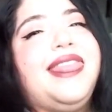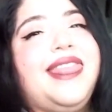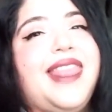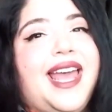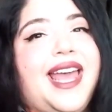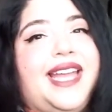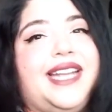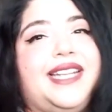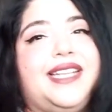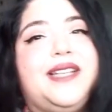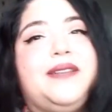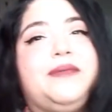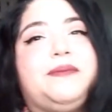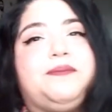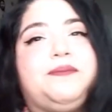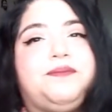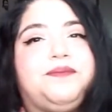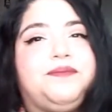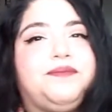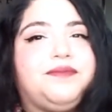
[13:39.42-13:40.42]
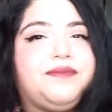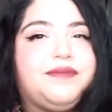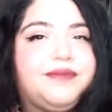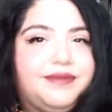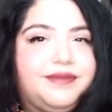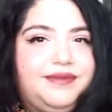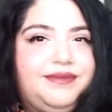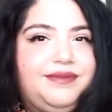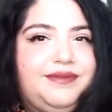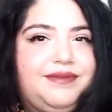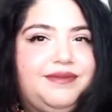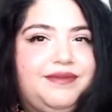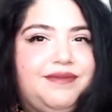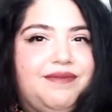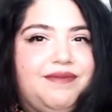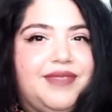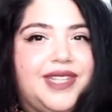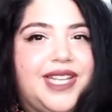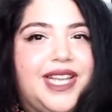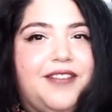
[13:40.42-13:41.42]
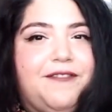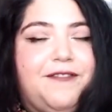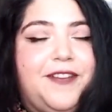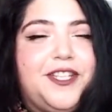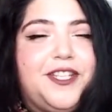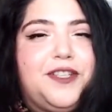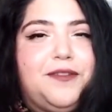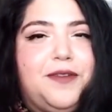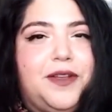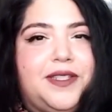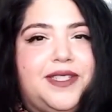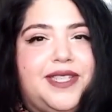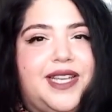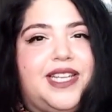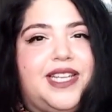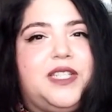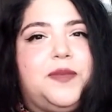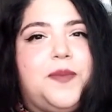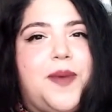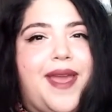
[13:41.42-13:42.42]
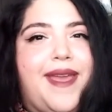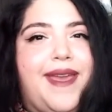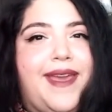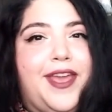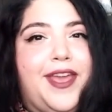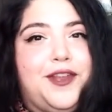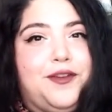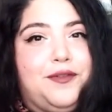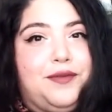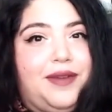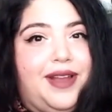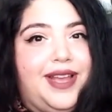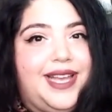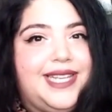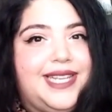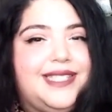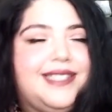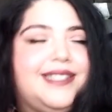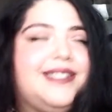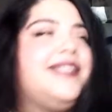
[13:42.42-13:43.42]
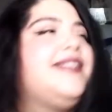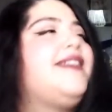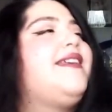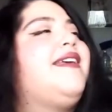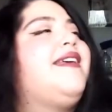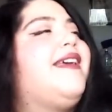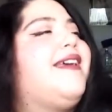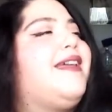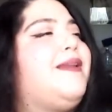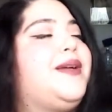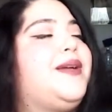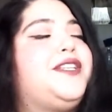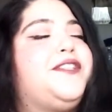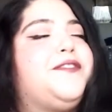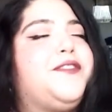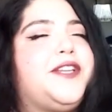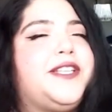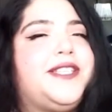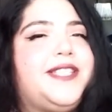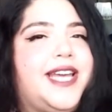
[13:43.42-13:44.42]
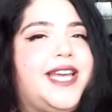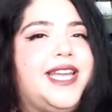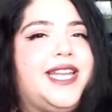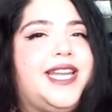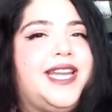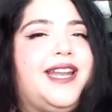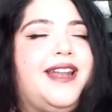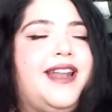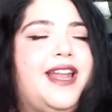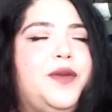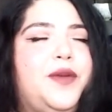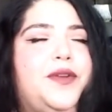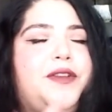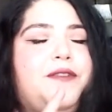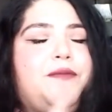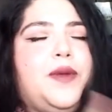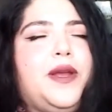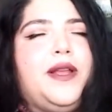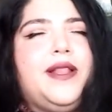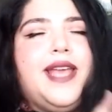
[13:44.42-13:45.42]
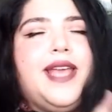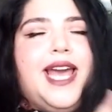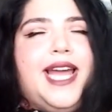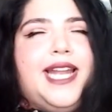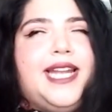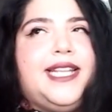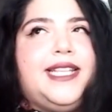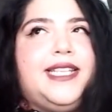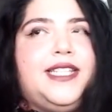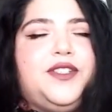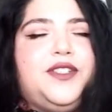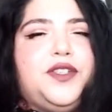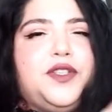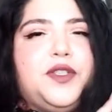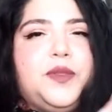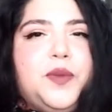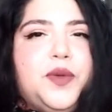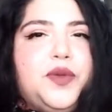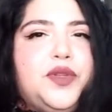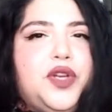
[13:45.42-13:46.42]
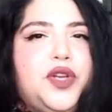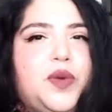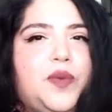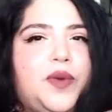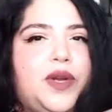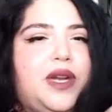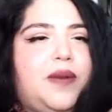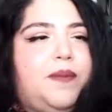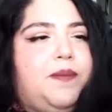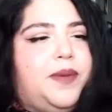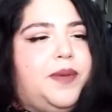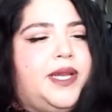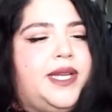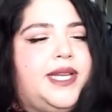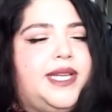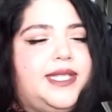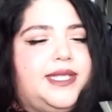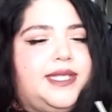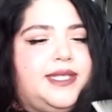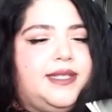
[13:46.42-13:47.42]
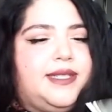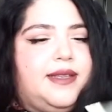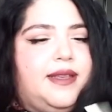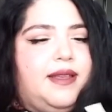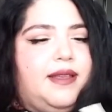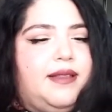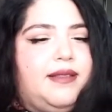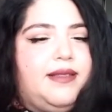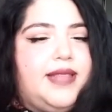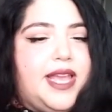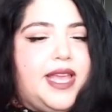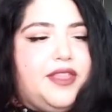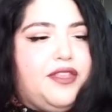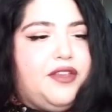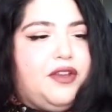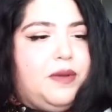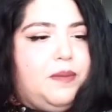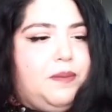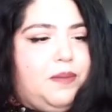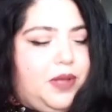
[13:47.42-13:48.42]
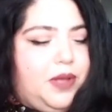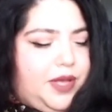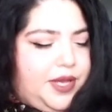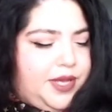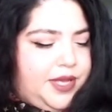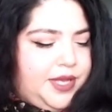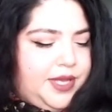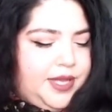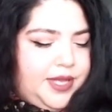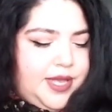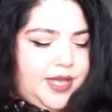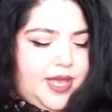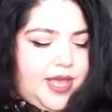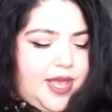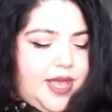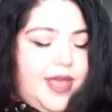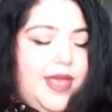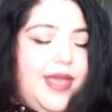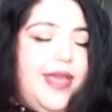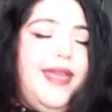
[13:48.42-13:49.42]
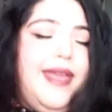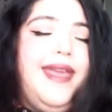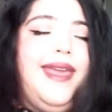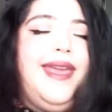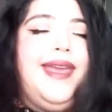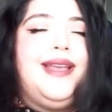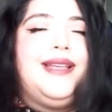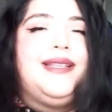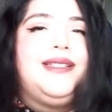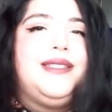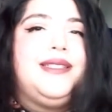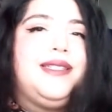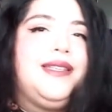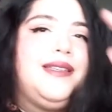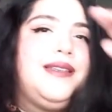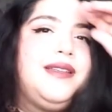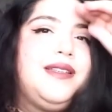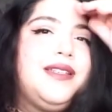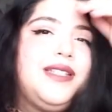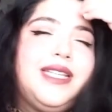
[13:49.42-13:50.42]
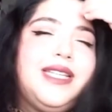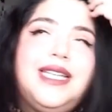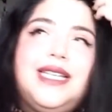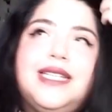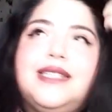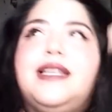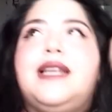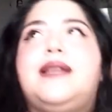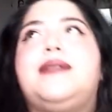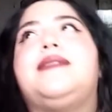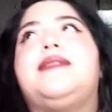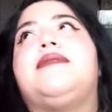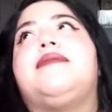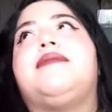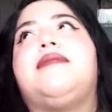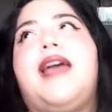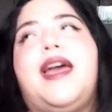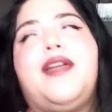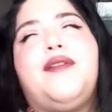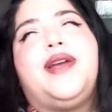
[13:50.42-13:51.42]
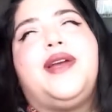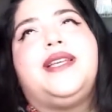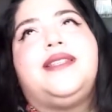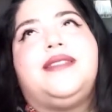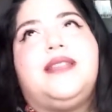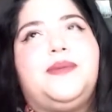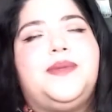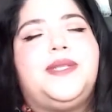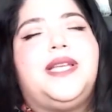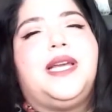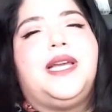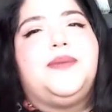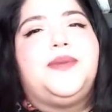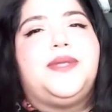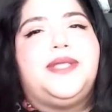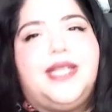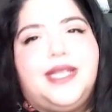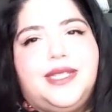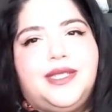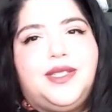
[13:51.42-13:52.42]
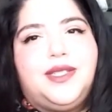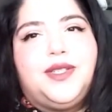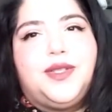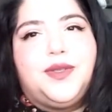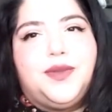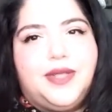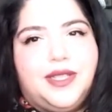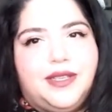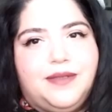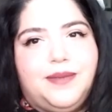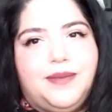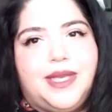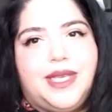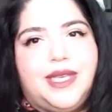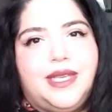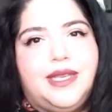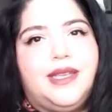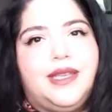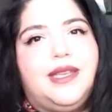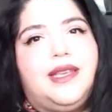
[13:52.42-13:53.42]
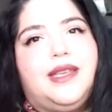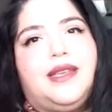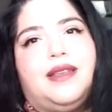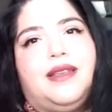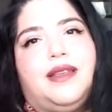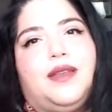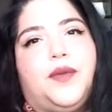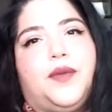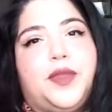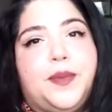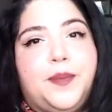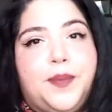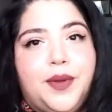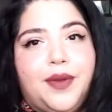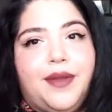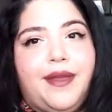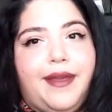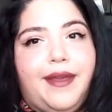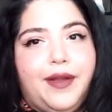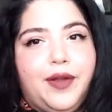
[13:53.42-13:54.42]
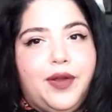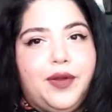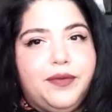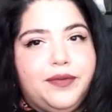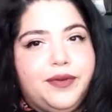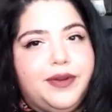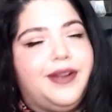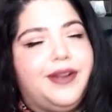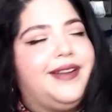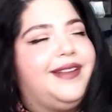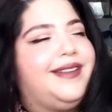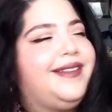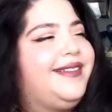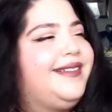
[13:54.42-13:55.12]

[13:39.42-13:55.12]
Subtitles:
Then, Feast of All Saints by Anne Rice. I'm actually excited, and I would have probably added this to Spooktober, but it's a lengthier book, and Anne Rice sometimes tends to leave me with a book hangover,